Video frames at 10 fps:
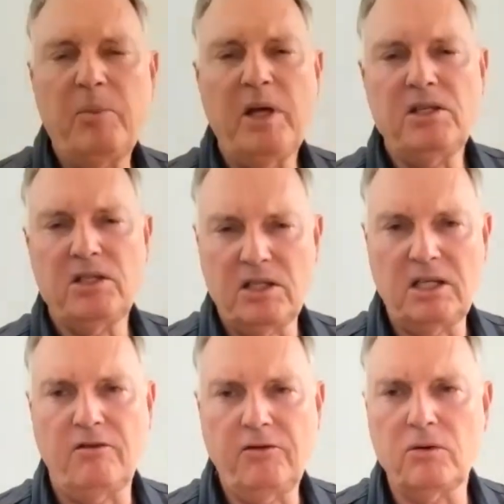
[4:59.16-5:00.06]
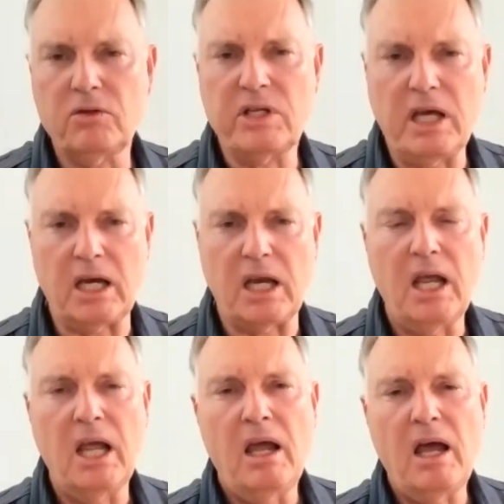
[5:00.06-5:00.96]
pieces in a full set.
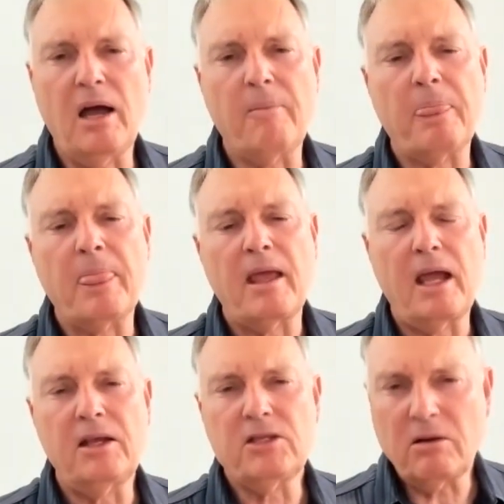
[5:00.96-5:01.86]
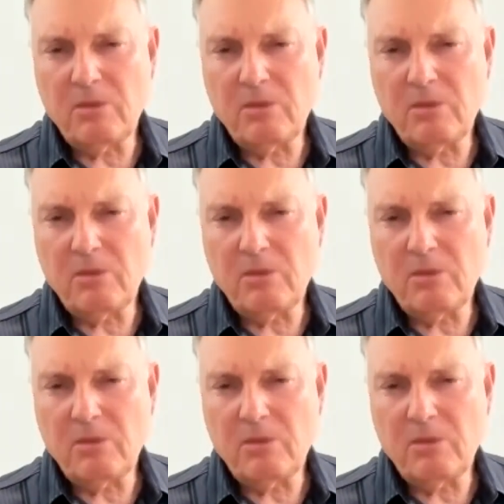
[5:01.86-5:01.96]
And so